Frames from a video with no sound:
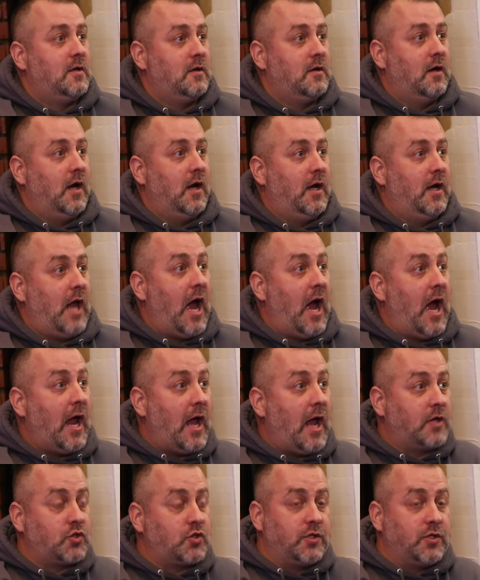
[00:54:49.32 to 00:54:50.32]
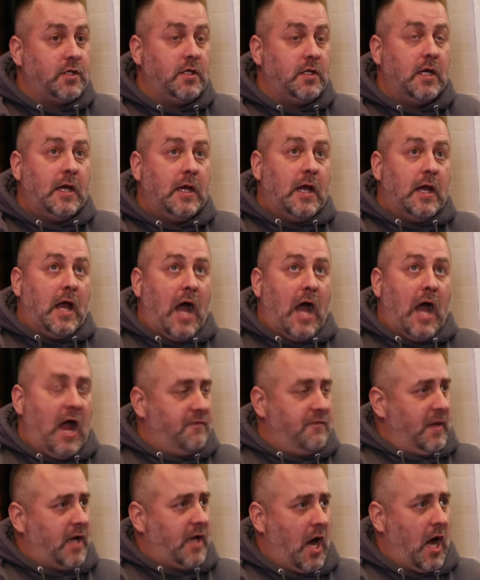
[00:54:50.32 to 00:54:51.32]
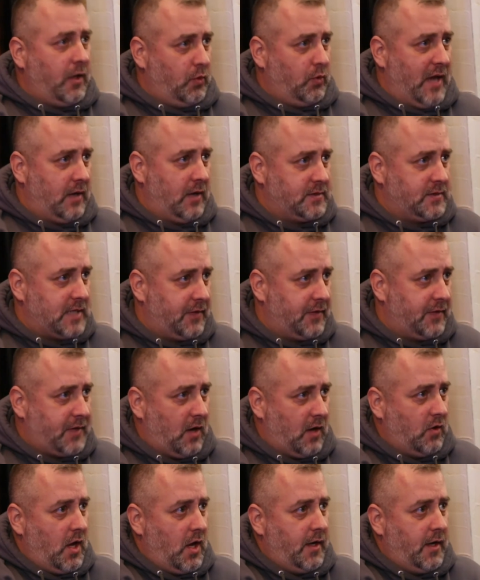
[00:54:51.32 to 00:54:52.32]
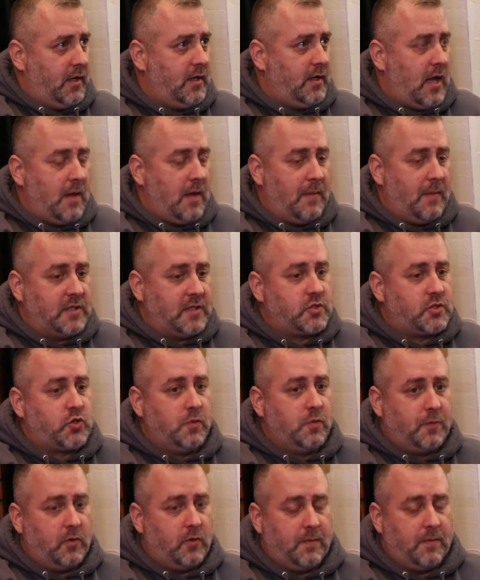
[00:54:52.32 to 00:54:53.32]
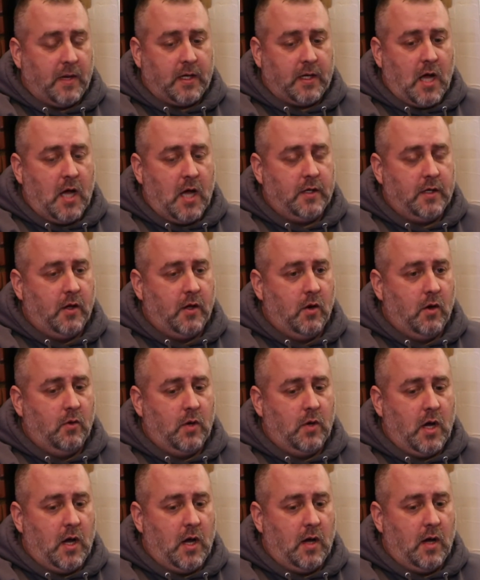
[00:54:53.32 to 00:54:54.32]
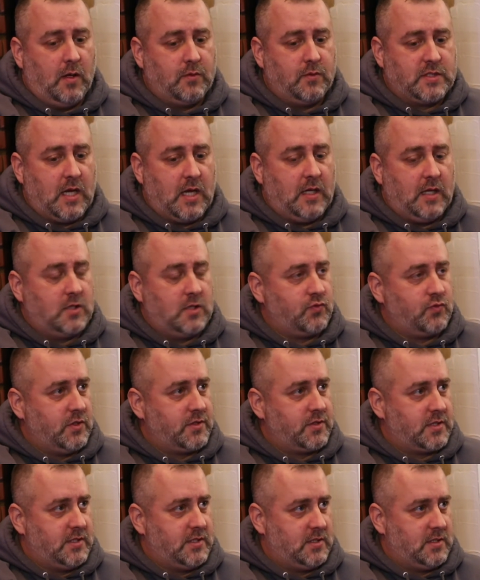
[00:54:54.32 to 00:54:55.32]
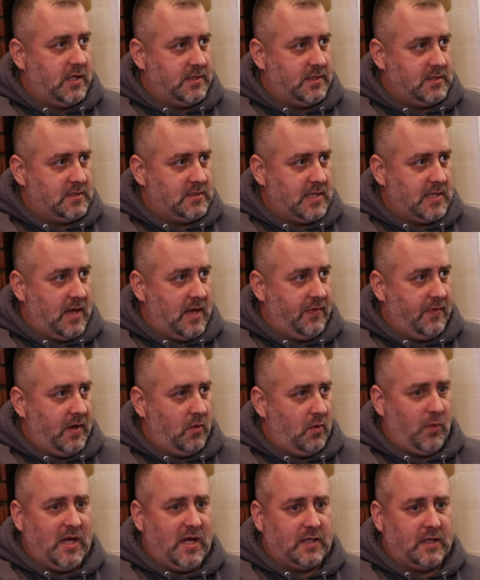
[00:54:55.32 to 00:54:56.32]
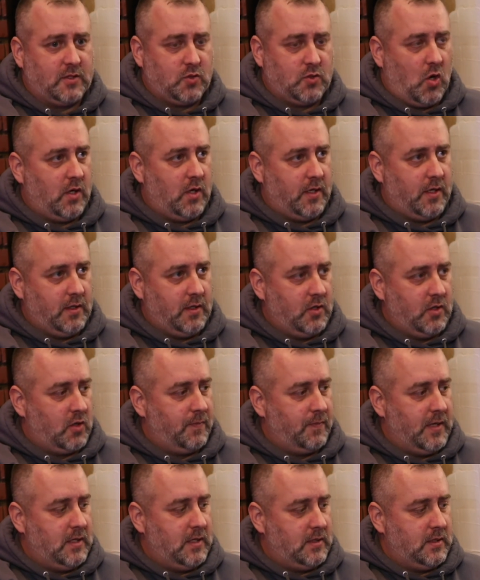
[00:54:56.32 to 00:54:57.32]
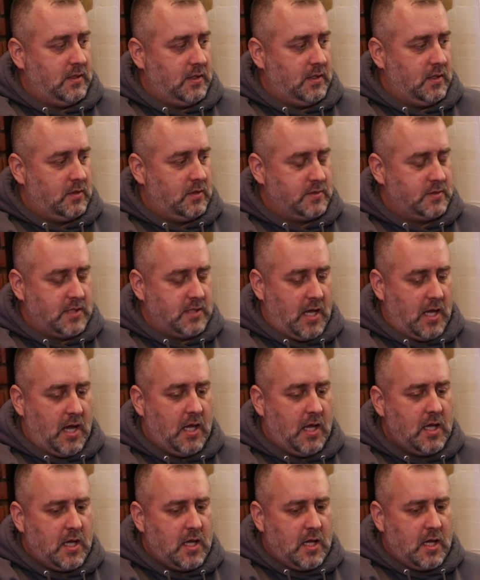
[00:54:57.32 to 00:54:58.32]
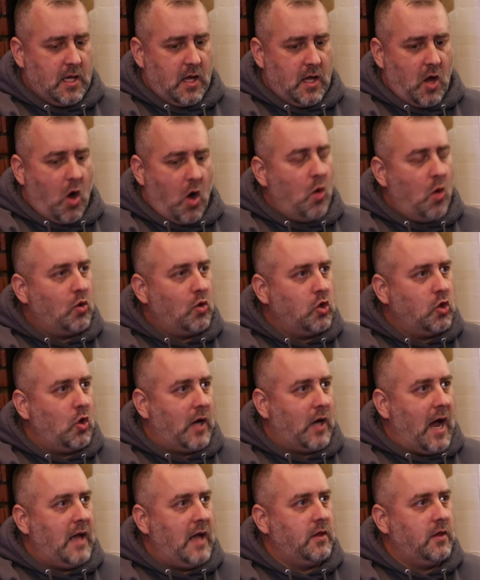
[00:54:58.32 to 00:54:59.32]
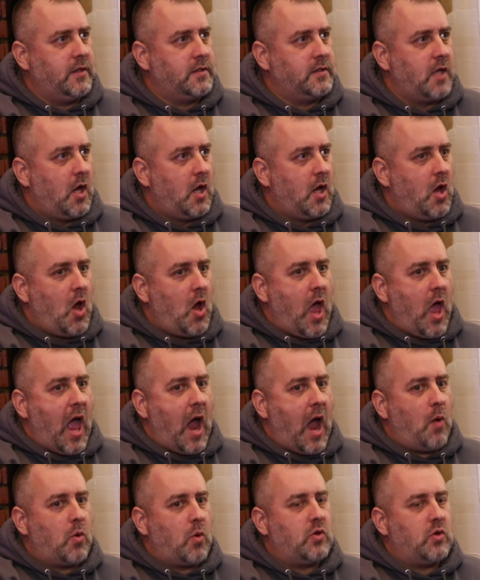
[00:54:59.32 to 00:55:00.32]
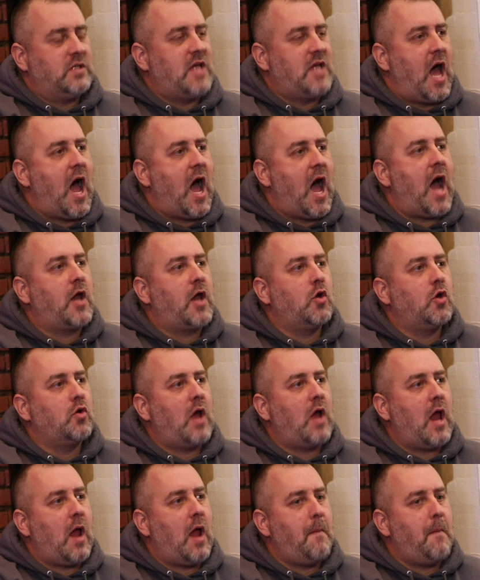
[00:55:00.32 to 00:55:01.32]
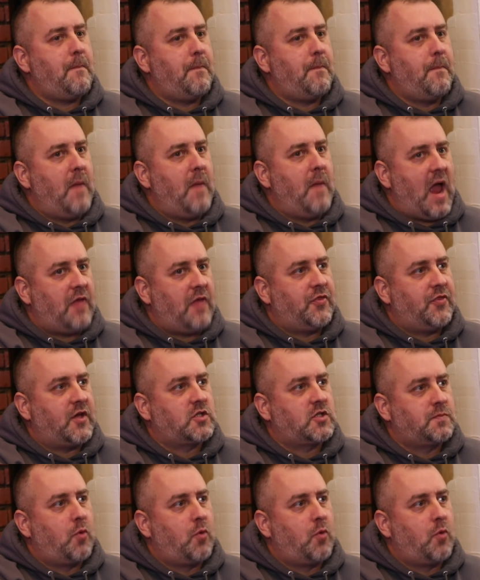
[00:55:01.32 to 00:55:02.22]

All right. I actually I had my condo down in South Carolina, and my super in my condo uh, was getting his real estate license down there. And we got to talking a little bit, and he goes, uh, "Oh, Long Island, our entire ethics